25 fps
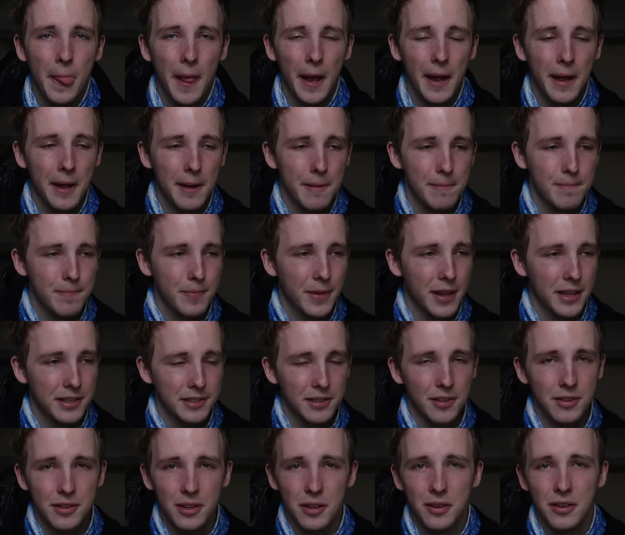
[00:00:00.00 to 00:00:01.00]
Um, that's
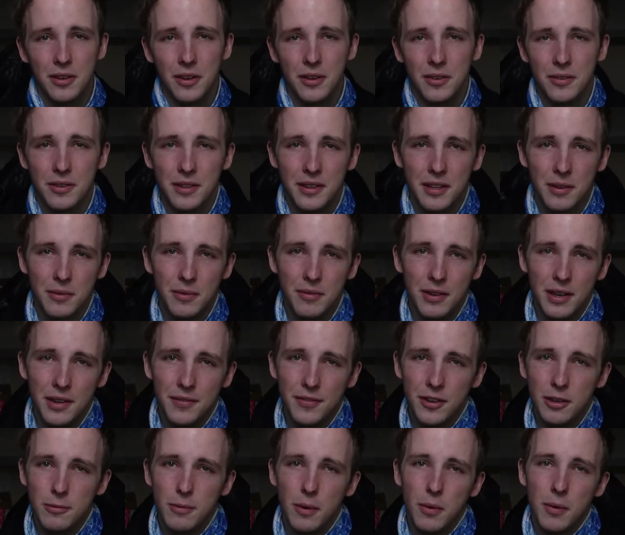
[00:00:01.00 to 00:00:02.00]
not the only, only thing we're
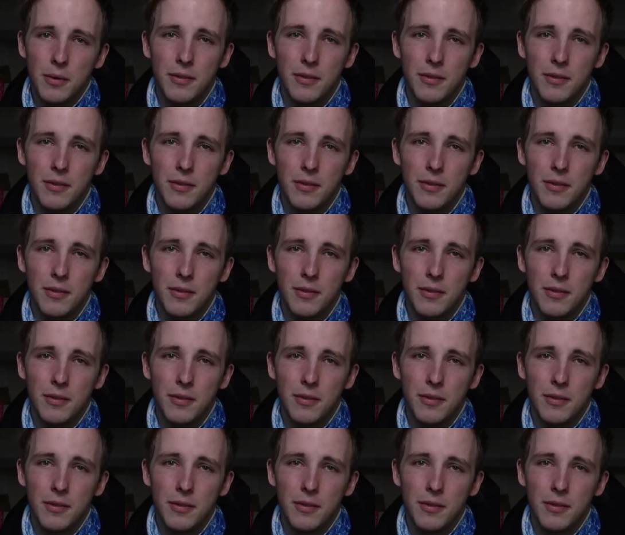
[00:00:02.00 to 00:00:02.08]
refilming.